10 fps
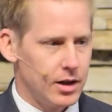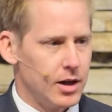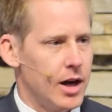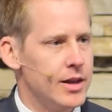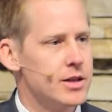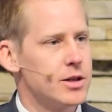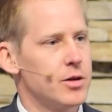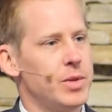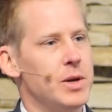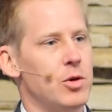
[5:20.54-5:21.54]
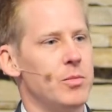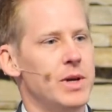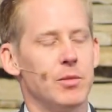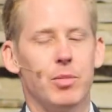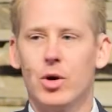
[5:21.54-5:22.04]
And these are people
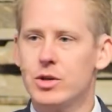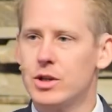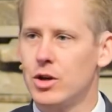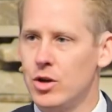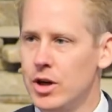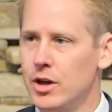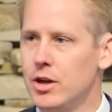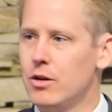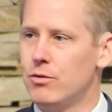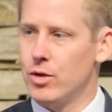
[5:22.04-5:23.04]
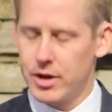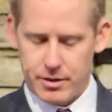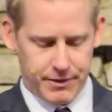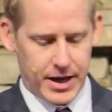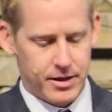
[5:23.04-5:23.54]
being persecuted for their
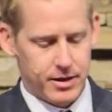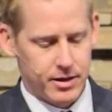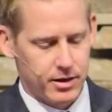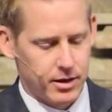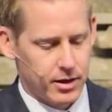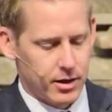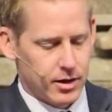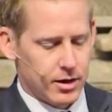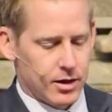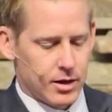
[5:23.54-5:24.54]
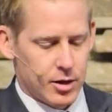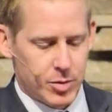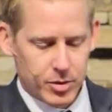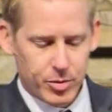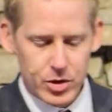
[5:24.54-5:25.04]
faith. They're
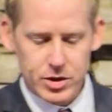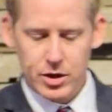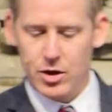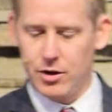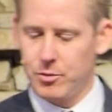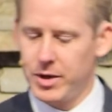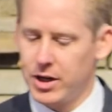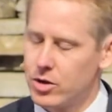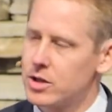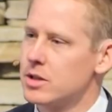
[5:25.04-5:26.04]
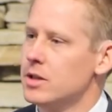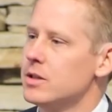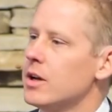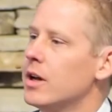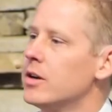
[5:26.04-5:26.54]
being persecuted for being Christians
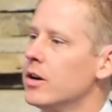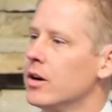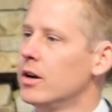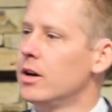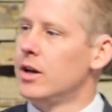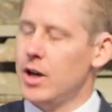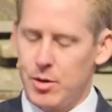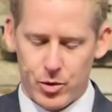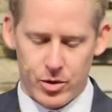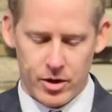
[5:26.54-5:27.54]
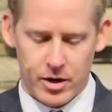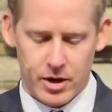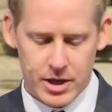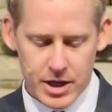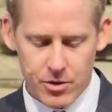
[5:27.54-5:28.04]
under Emperor
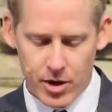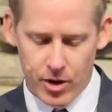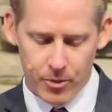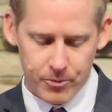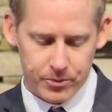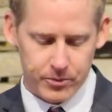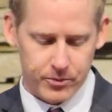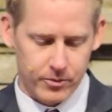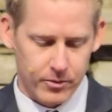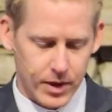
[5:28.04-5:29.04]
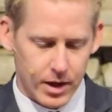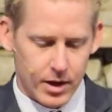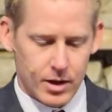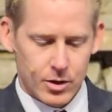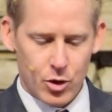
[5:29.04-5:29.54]
Nero.
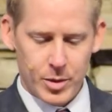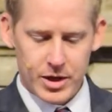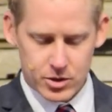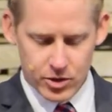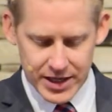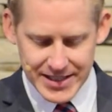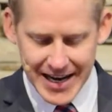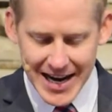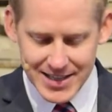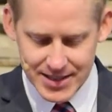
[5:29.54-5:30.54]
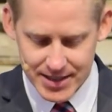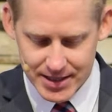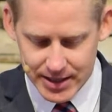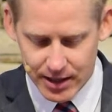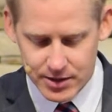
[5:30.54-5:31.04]
The Roman historian Tacitus
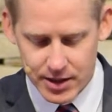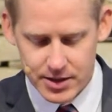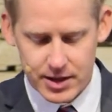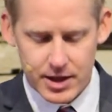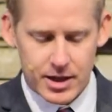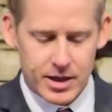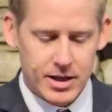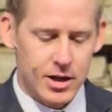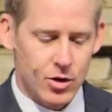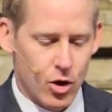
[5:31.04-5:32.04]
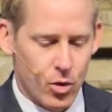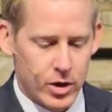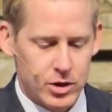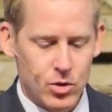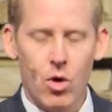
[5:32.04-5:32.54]
tells us Nero would
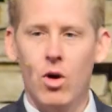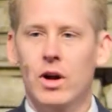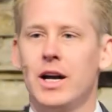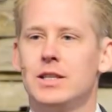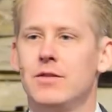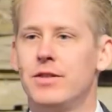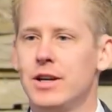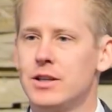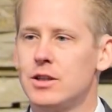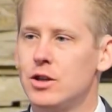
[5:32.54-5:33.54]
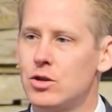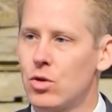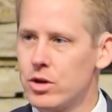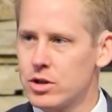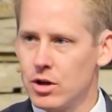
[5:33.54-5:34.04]
do all kinds of things to
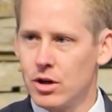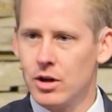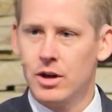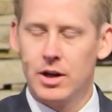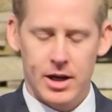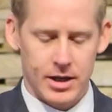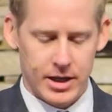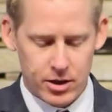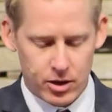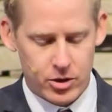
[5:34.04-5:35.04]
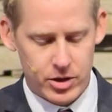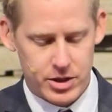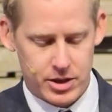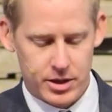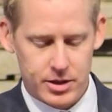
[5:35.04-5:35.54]
torture and kill
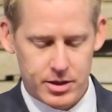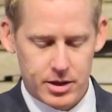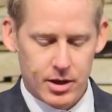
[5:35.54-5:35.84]
Christians.